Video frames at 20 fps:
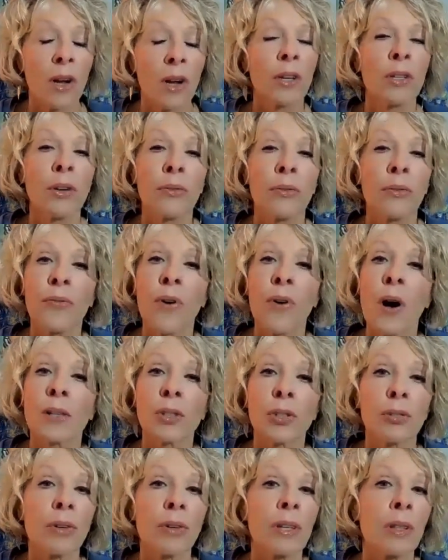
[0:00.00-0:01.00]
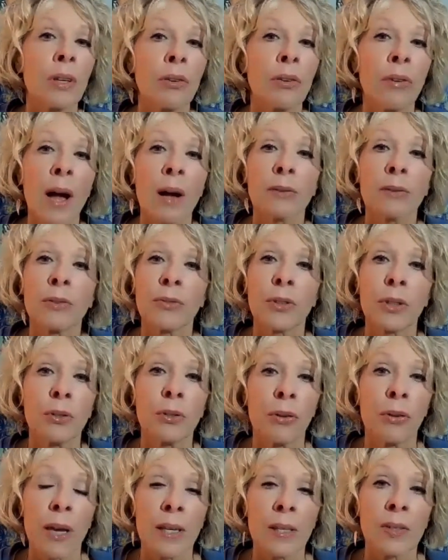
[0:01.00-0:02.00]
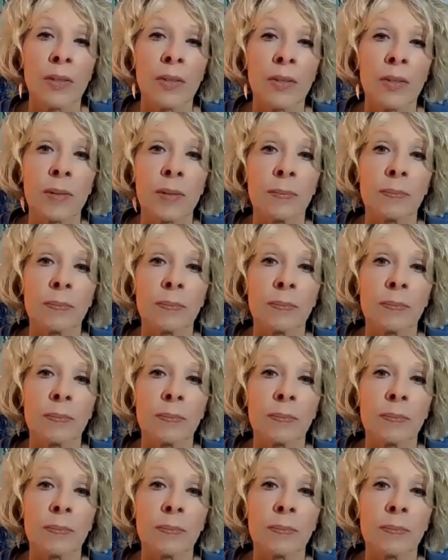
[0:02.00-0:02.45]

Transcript: you're fostering the ground for grace.